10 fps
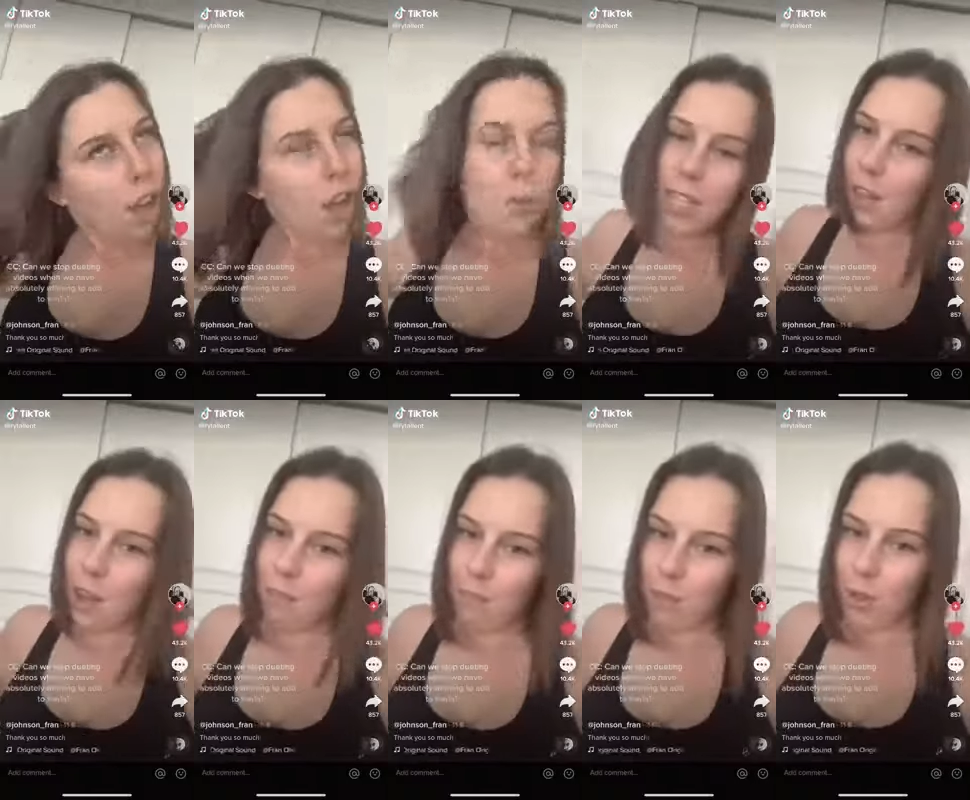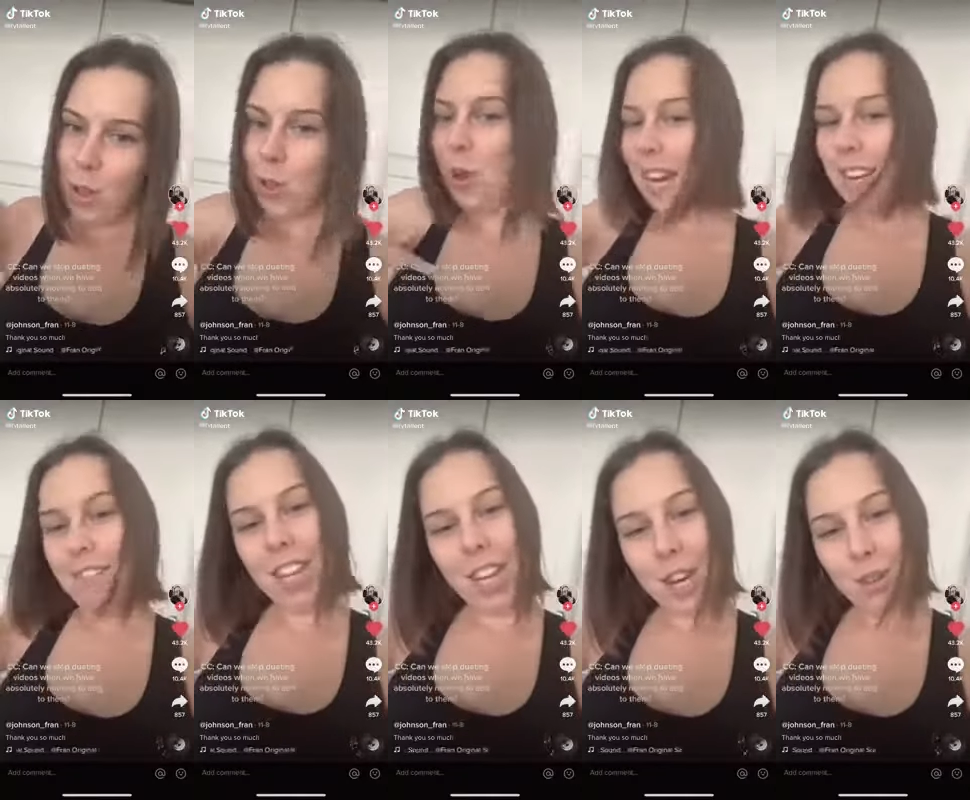Can we stop duetting
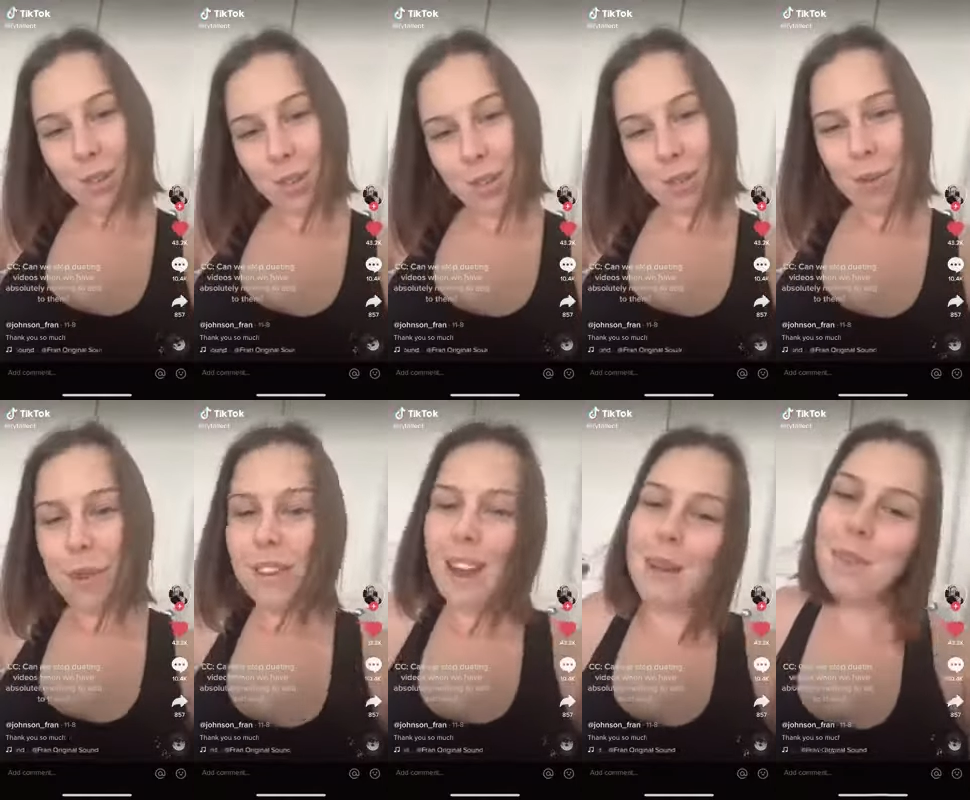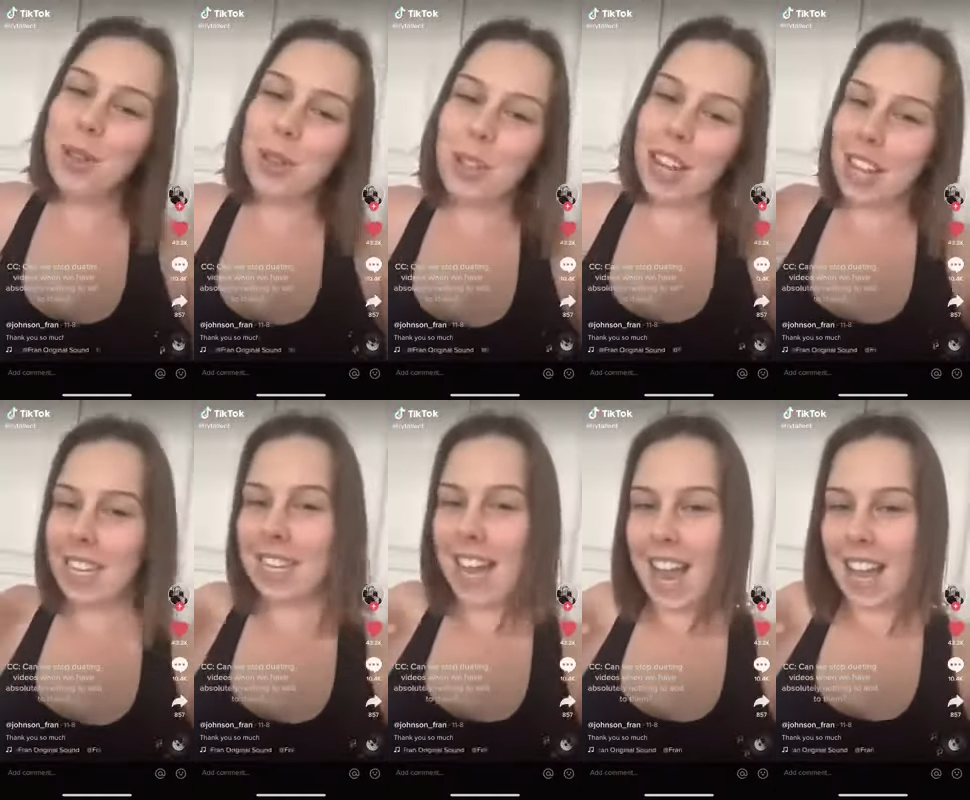videos when we have absolutely nothing
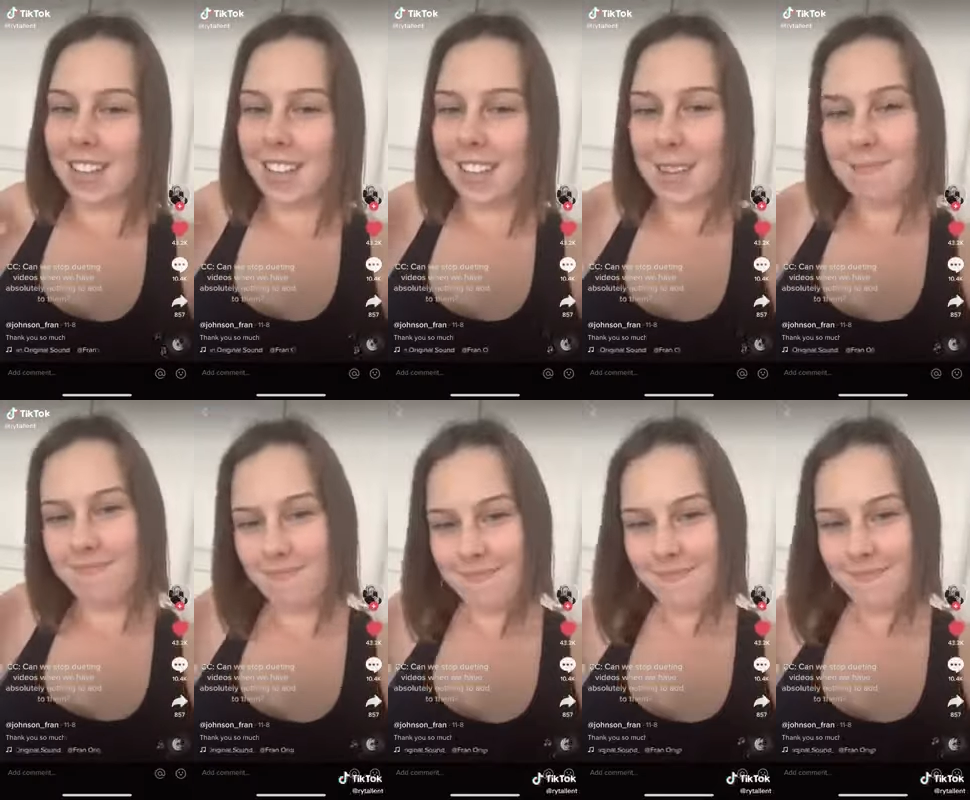to add to them?